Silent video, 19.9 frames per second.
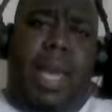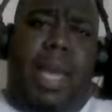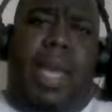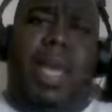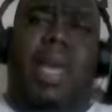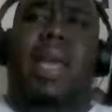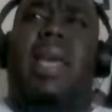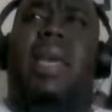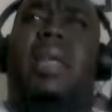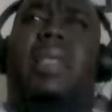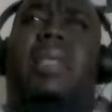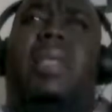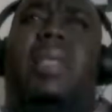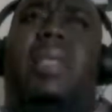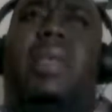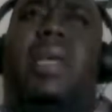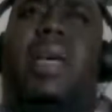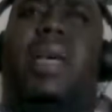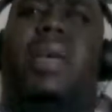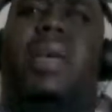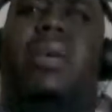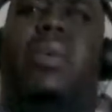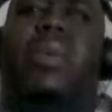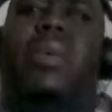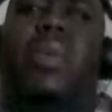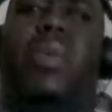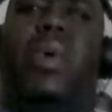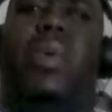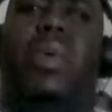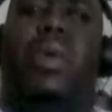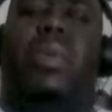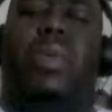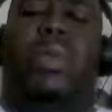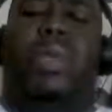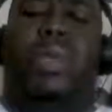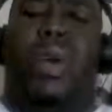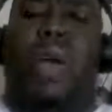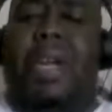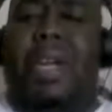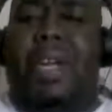And what we
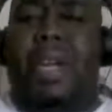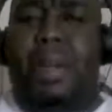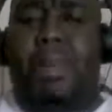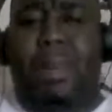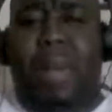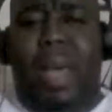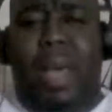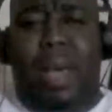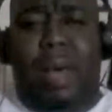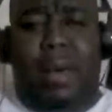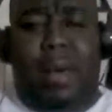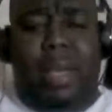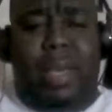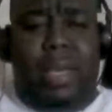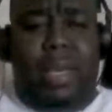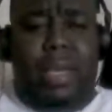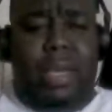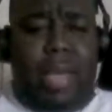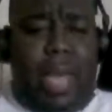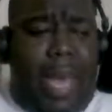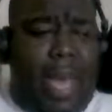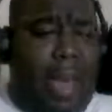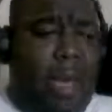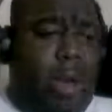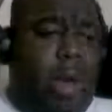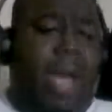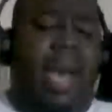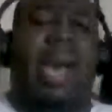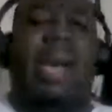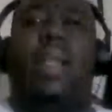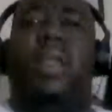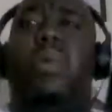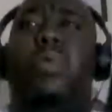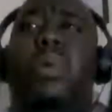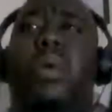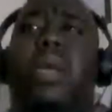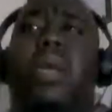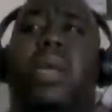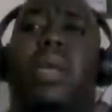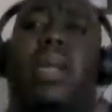were talking about is how
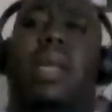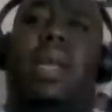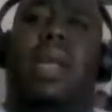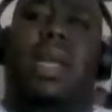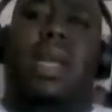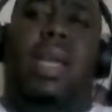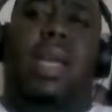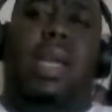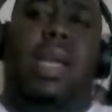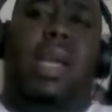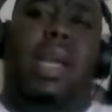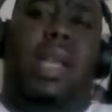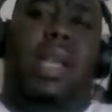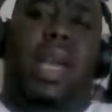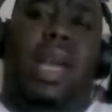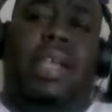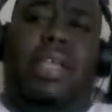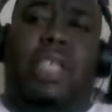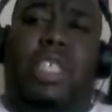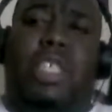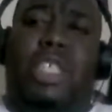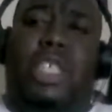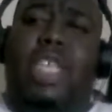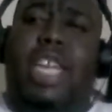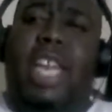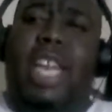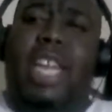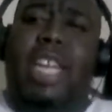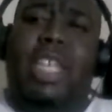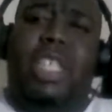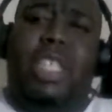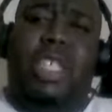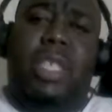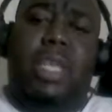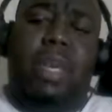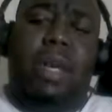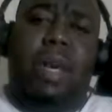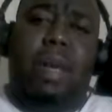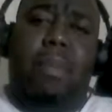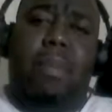Hollywood like to change
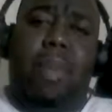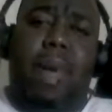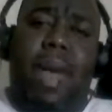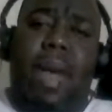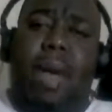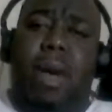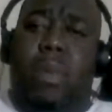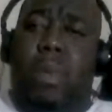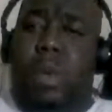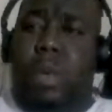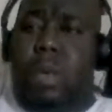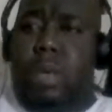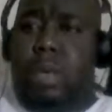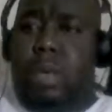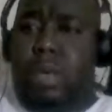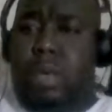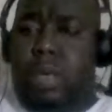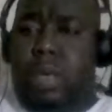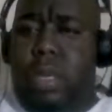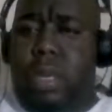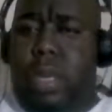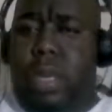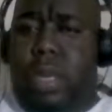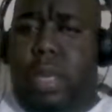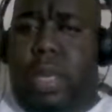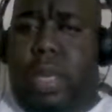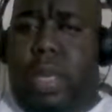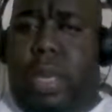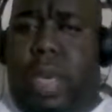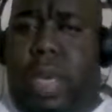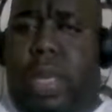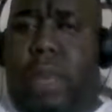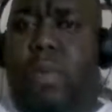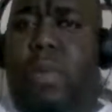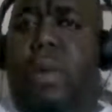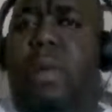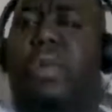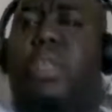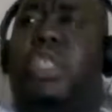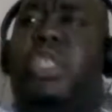up our
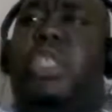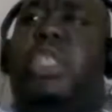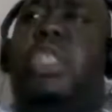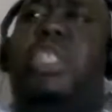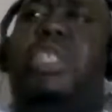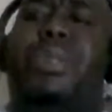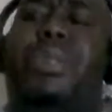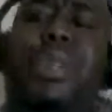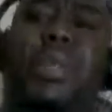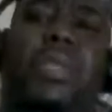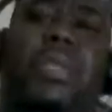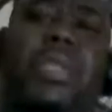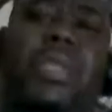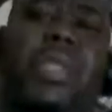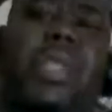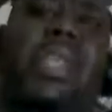heroes and she-roles.